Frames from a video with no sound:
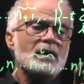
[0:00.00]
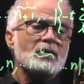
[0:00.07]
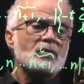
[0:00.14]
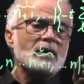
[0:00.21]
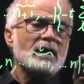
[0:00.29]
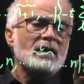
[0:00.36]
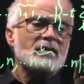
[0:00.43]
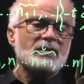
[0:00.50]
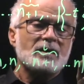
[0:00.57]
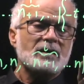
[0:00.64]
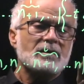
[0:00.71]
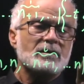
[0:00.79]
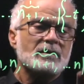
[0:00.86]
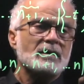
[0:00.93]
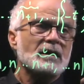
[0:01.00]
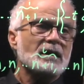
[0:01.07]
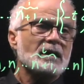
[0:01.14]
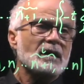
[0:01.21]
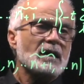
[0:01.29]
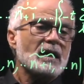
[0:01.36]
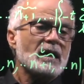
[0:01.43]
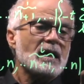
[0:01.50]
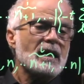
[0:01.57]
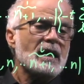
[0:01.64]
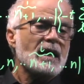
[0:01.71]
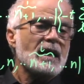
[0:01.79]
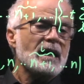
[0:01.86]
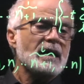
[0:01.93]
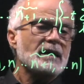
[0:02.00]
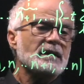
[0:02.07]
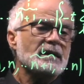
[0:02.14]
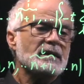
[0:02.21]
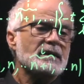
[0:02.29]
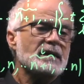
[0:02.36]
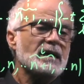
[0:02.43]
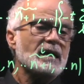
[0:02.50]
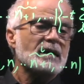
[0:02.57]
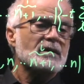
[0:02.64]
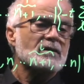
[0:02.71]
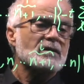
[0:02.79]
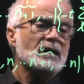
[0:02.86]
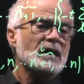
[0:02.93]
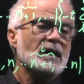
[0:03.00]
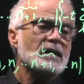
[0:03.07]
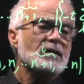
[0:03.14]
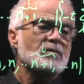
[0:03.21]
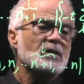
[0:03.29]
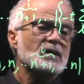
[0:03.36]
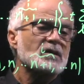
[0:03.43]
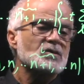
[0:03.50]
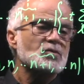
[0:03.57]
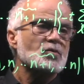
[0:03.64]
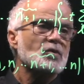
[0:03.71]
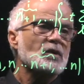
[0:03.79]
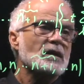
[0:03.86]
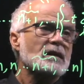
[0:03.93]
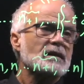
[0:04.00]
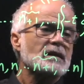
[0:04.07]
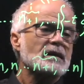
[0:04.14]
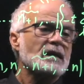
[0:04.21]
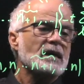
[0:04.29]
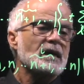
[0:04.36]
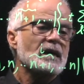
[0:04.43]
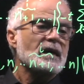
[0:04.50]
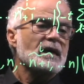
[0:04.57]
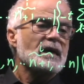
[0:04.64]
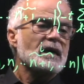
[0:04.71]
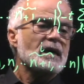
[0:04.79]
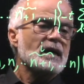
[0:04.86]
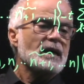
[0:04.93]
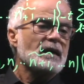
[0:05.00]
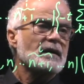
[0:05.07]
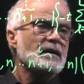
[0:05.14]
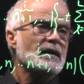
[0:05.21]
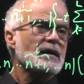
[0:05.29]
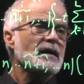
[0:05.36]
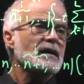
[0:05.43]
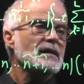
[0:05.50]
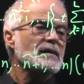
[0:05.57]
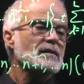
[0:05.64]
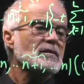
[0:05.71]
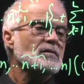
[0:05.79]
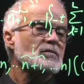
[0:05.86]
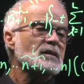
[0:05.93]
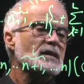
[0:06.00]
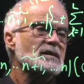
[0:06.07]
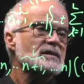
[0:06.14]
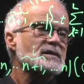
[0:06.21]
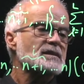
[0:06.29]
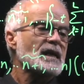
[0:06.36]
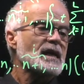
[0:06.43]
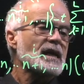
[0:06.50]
then we have here A dagger L plus 1, AL plus